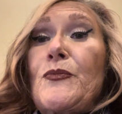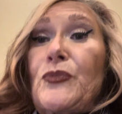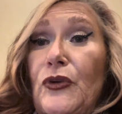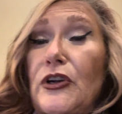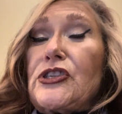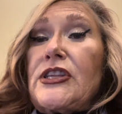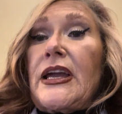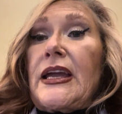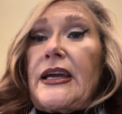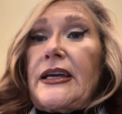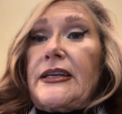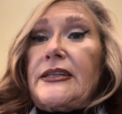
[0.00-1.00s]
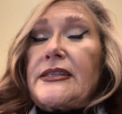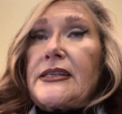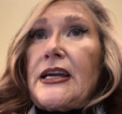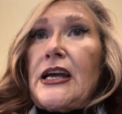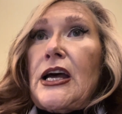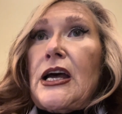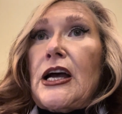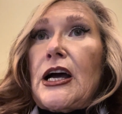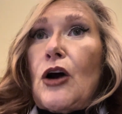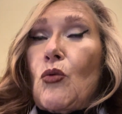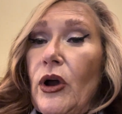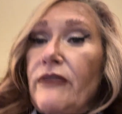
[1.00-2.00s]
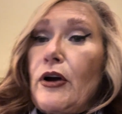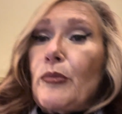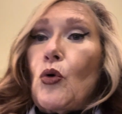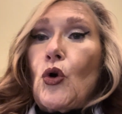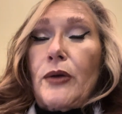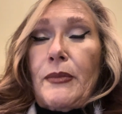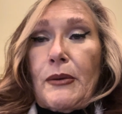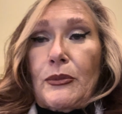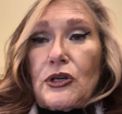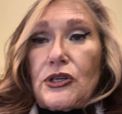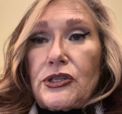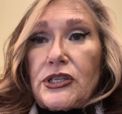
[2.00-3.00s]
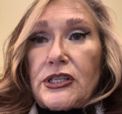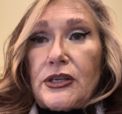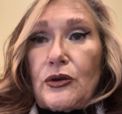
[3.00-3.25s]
First thing is, one of our board members